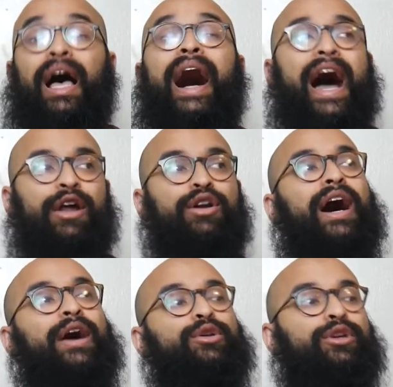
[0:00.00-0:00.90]
I don't know
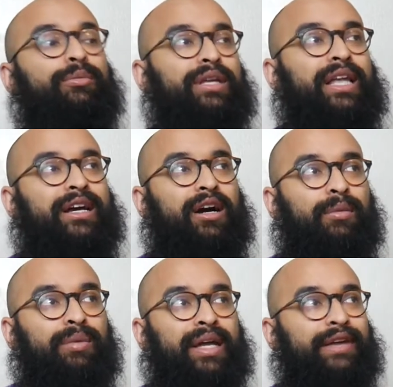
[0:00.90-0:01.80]
how you could be
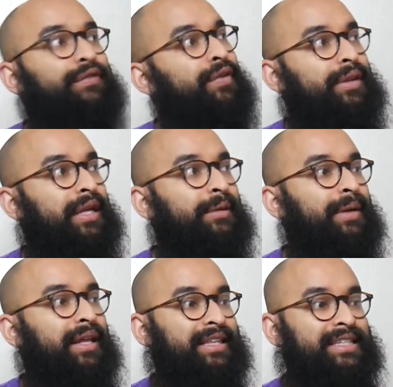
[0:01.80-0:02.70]
thinking
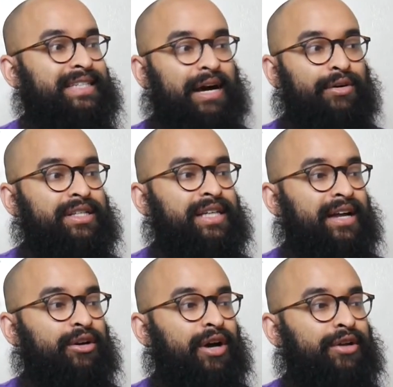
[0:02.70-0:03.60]
about like the Saudis. I
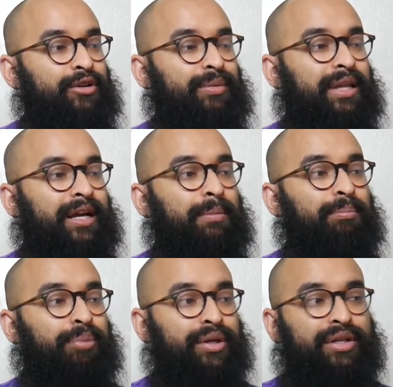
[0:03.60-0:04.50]
don't know how you could be like a
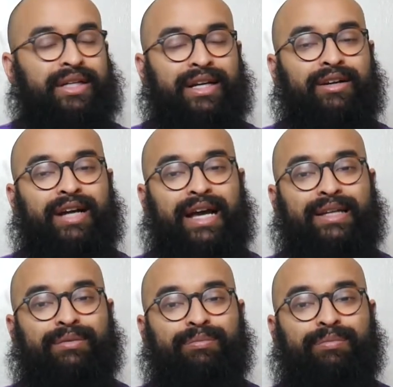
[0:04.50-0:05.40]
billionaire
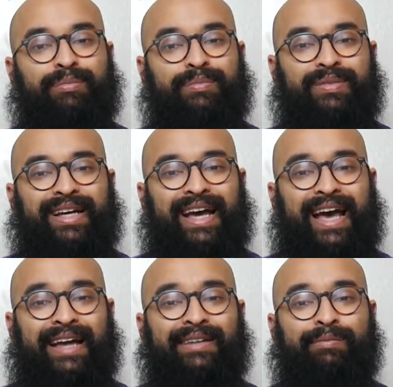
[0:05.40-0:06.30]
and
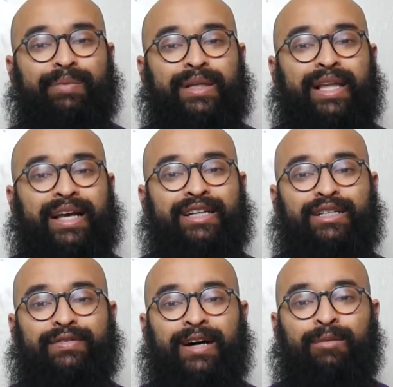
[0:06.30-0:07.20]
be like a
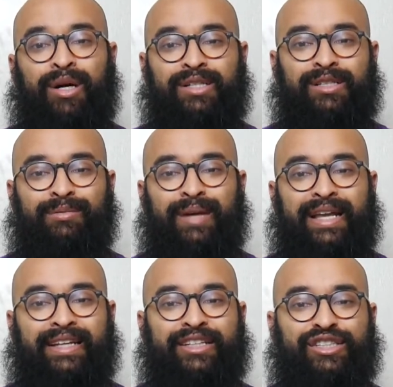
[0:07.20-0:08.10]
devout Muslim
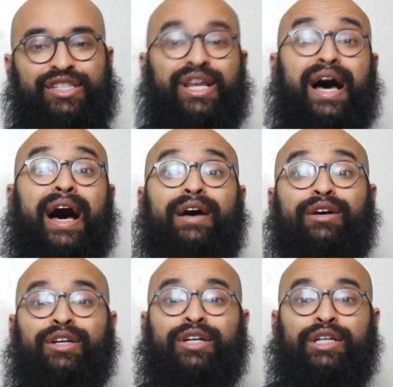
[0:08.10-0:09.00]
and just not,
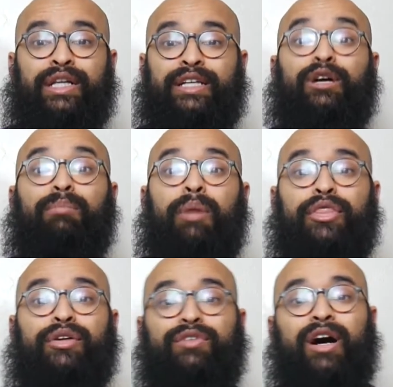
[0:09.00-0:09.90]
like the
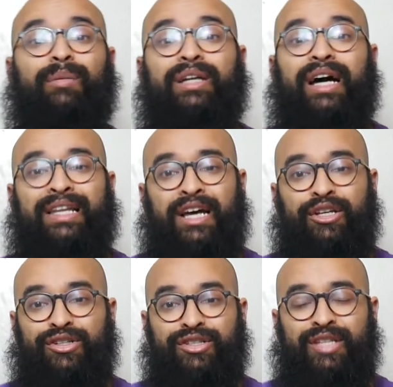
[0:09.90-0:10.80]
month of Ramadan, not
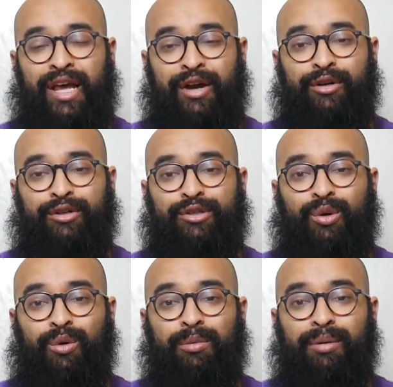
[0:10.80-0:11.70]
just tear your
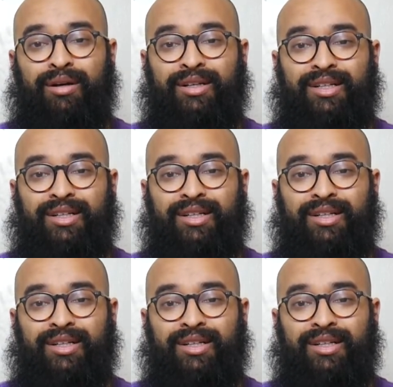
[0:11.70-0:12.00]
soul apart.